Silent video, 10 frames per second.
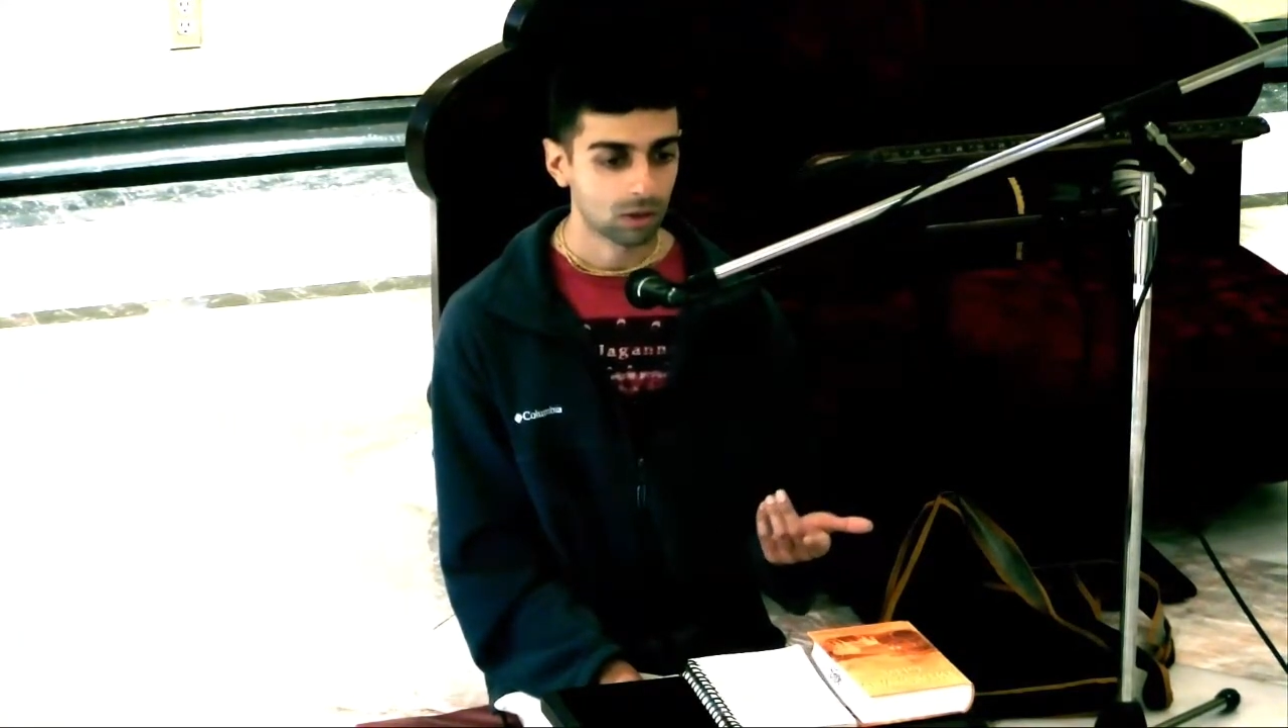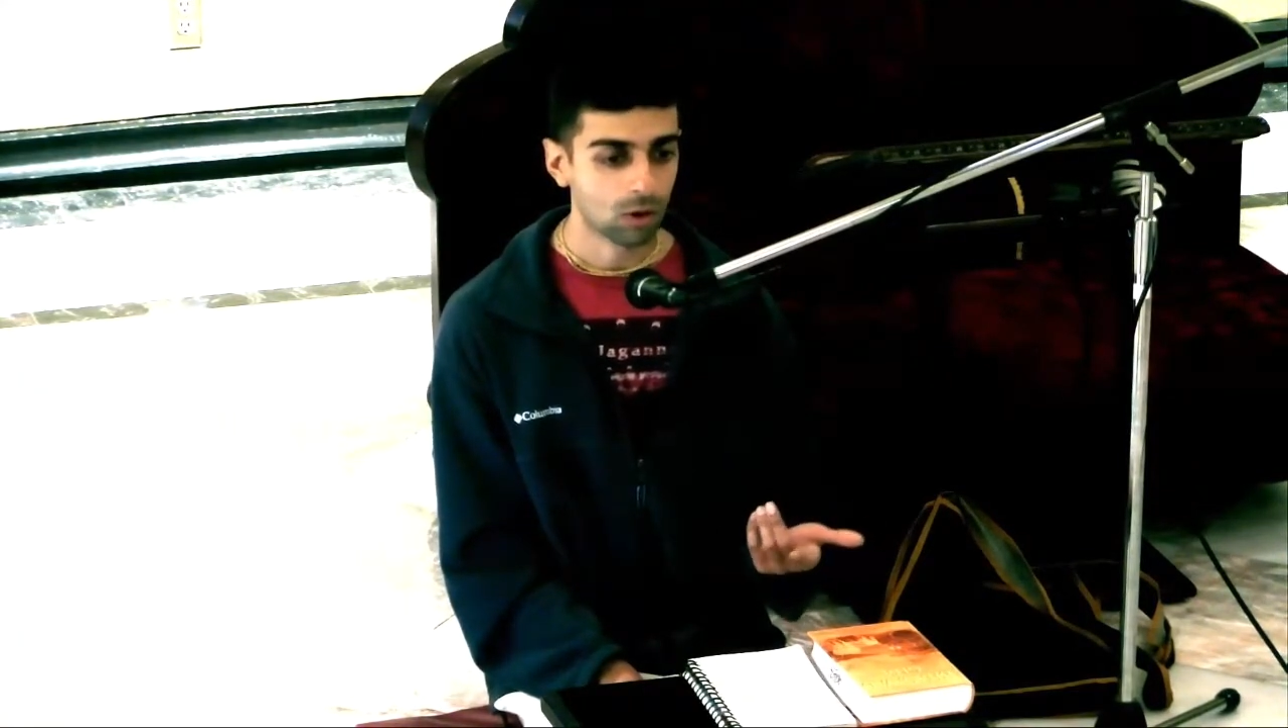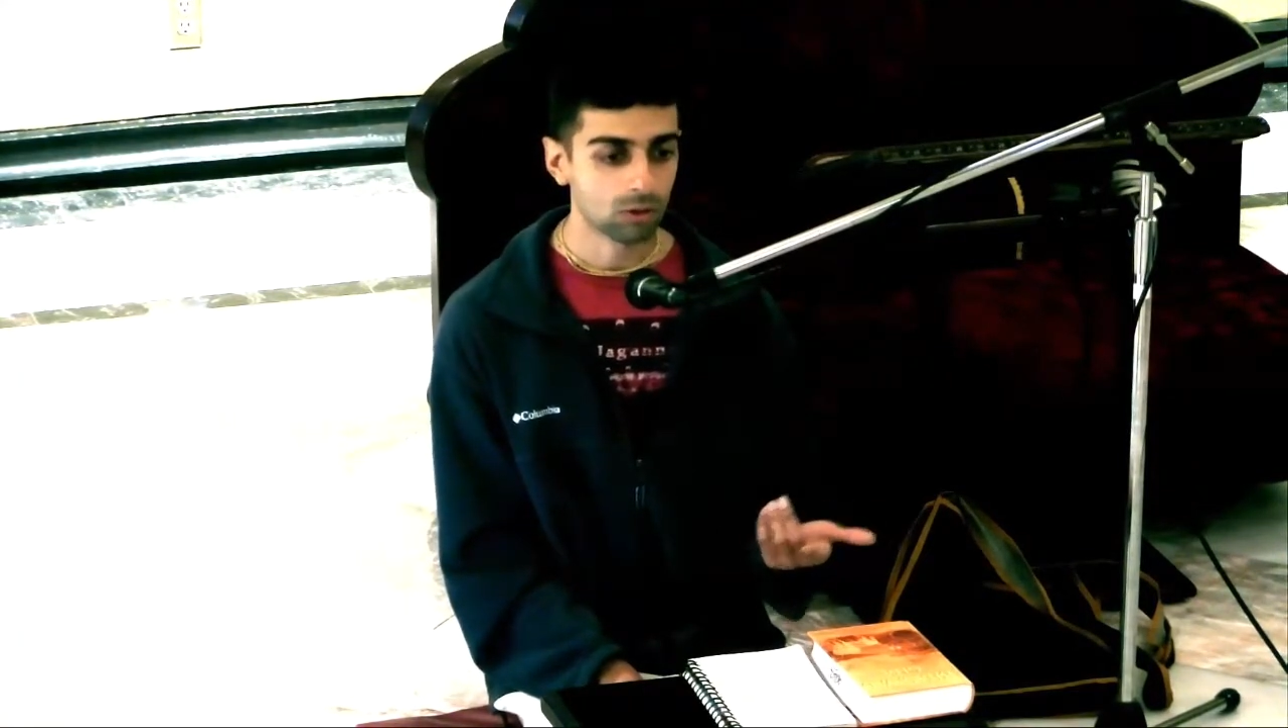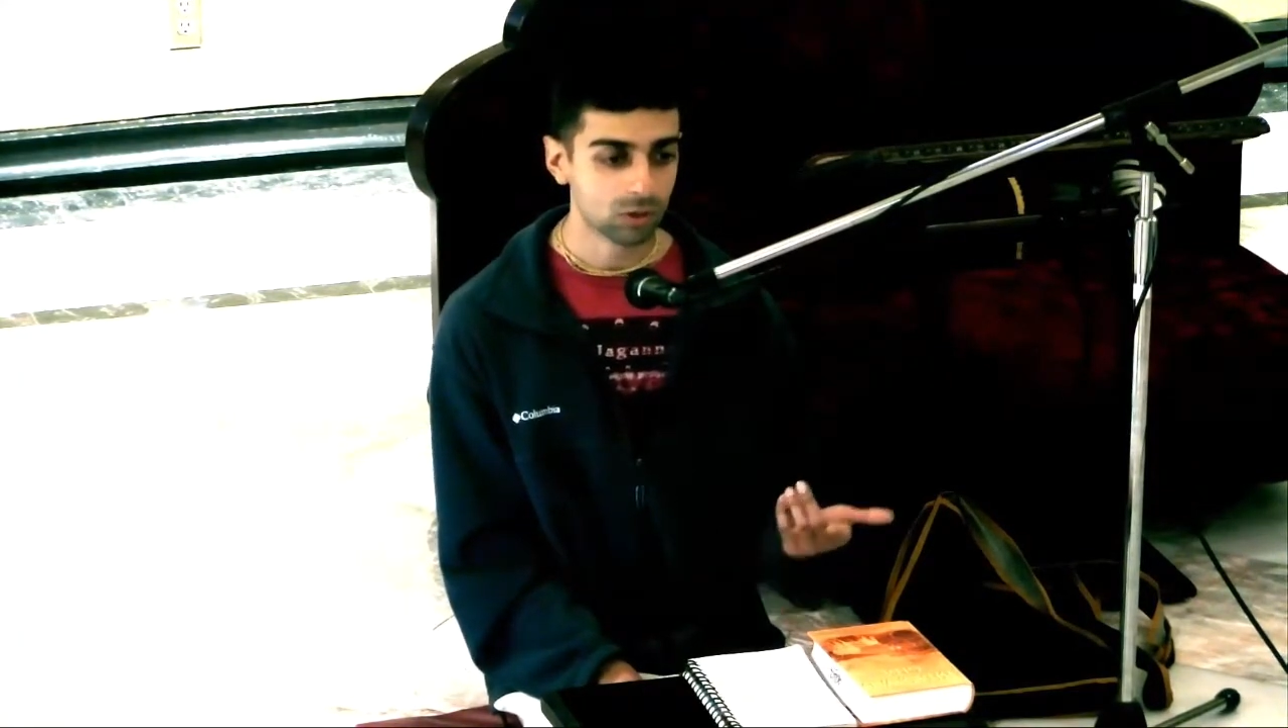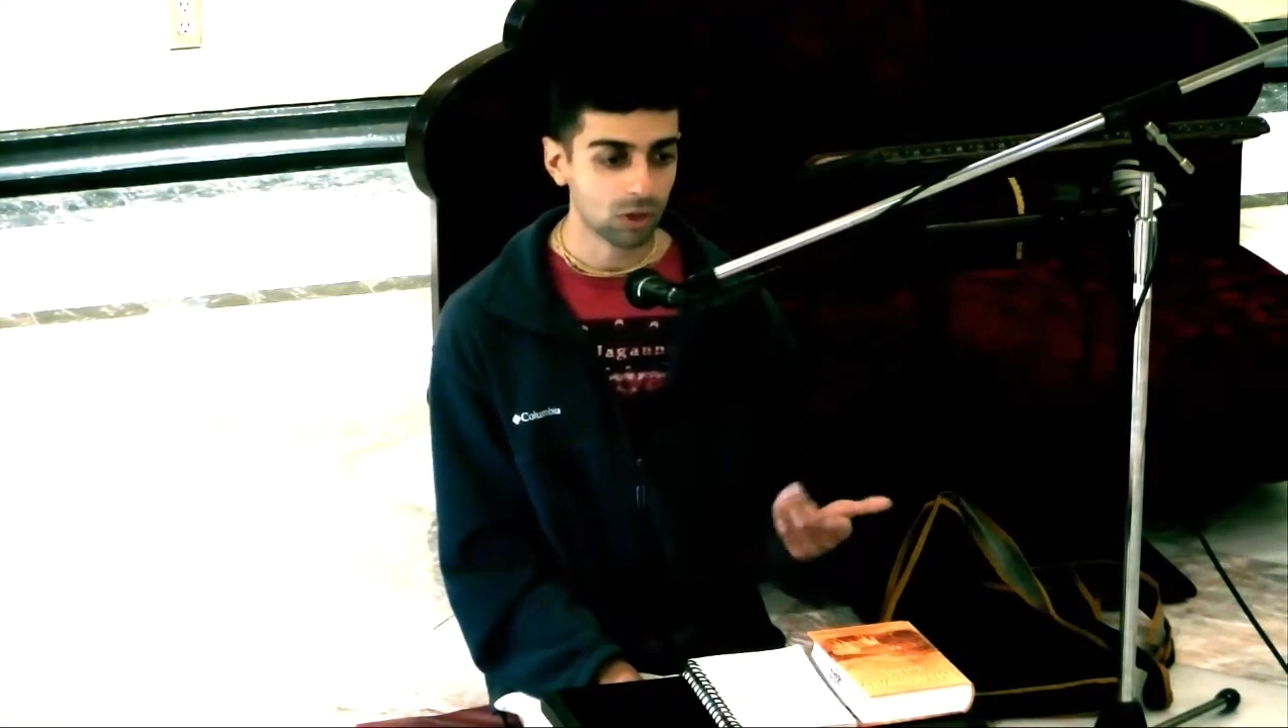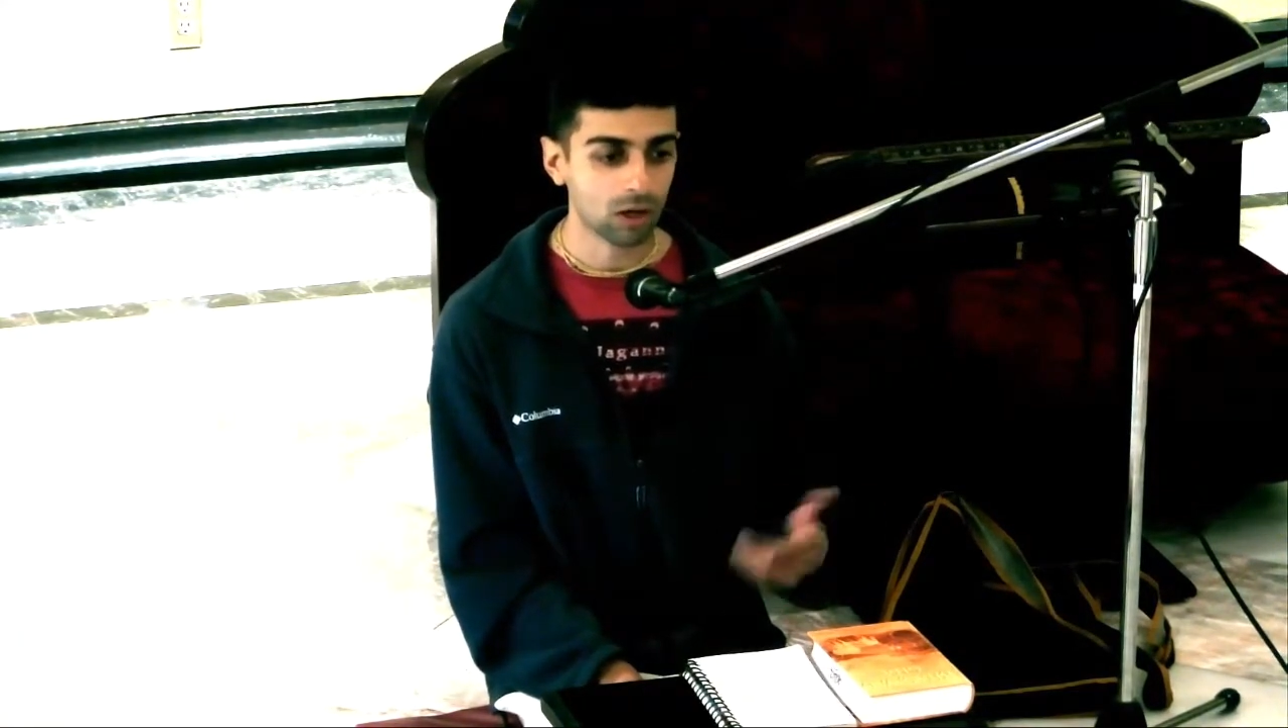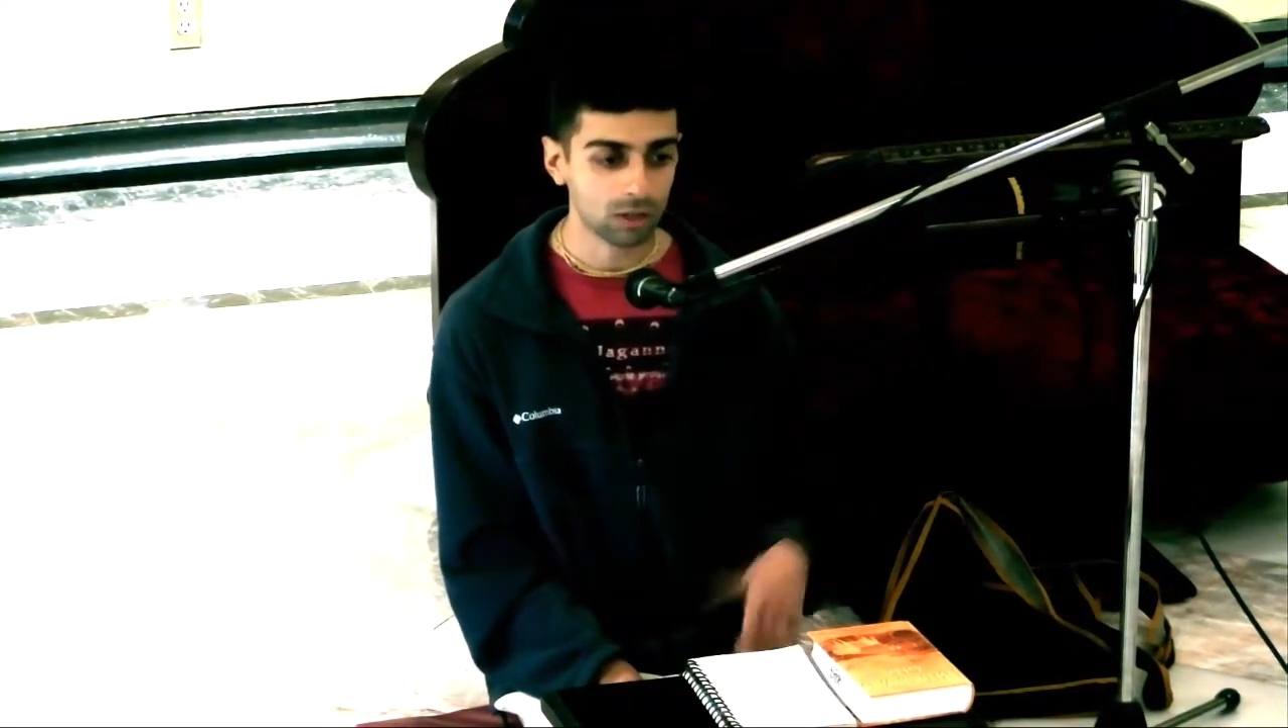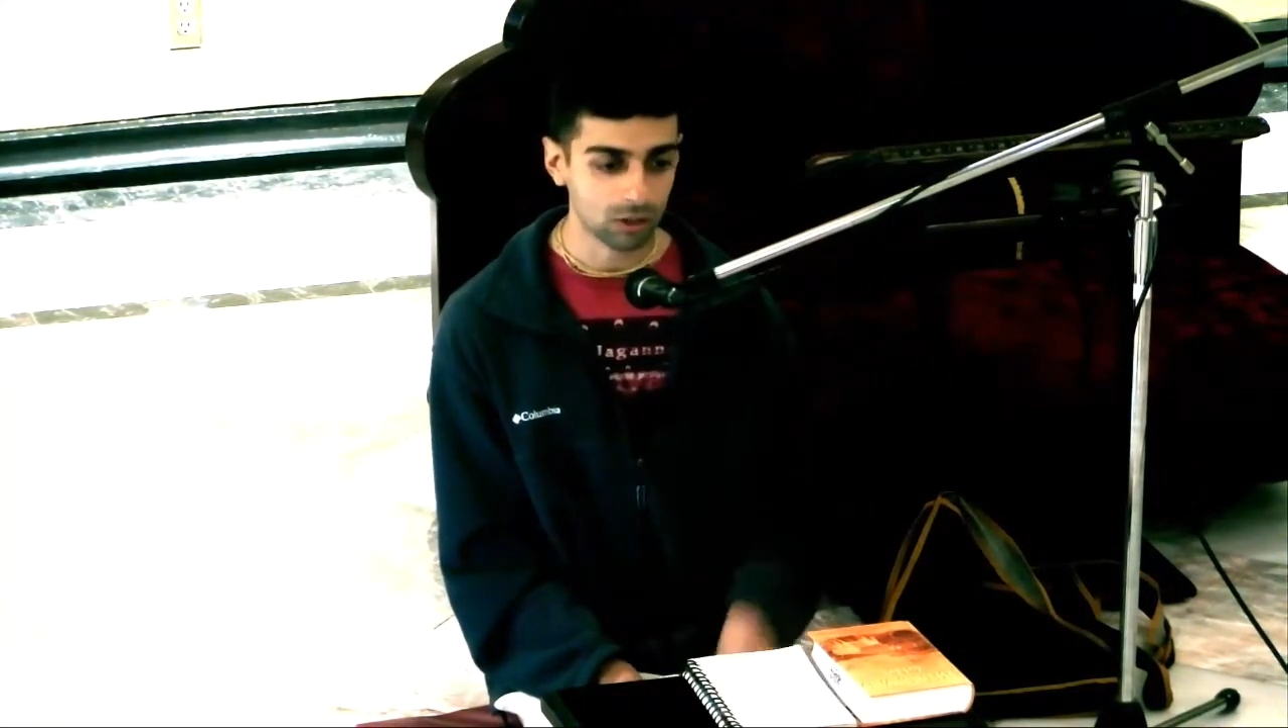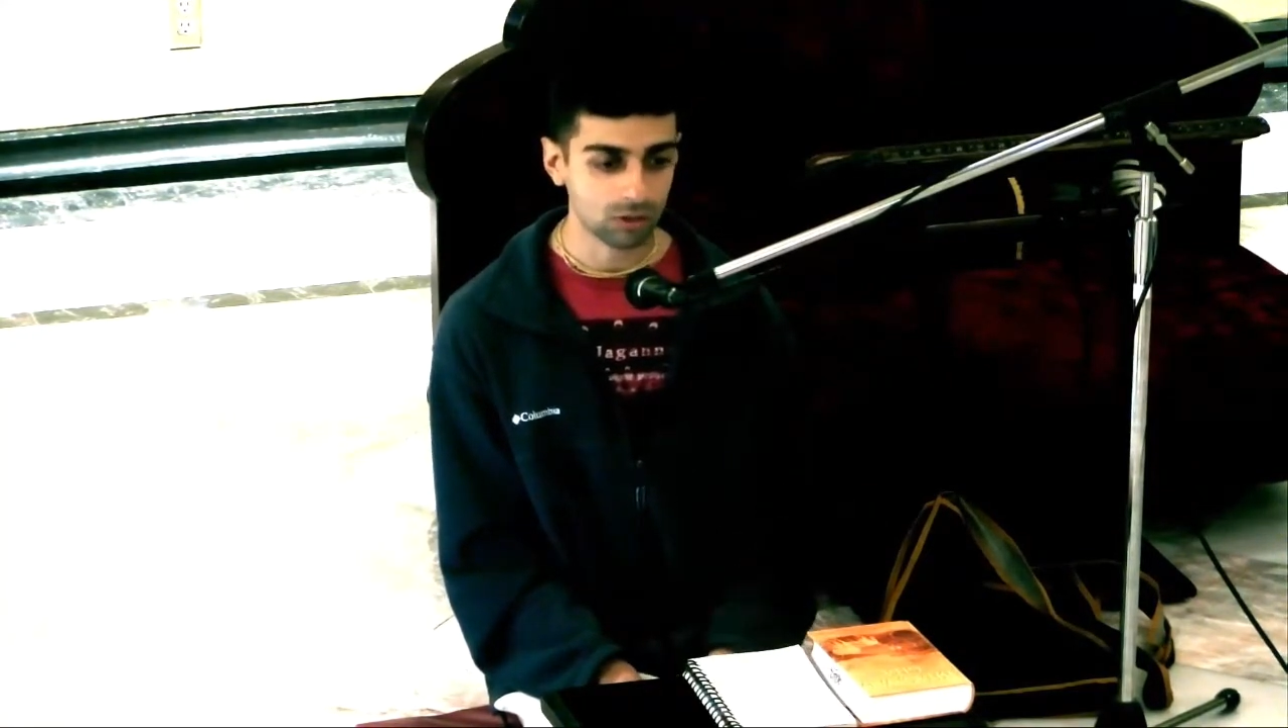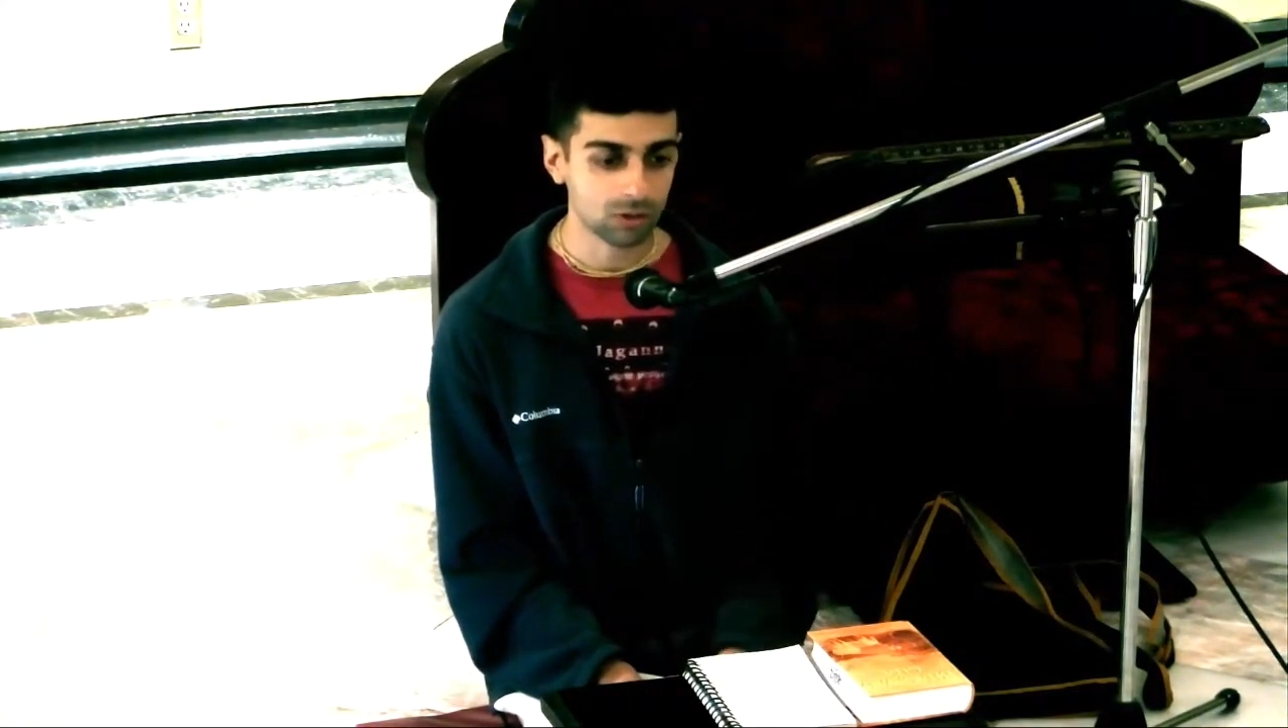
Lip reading: Oh, soccer.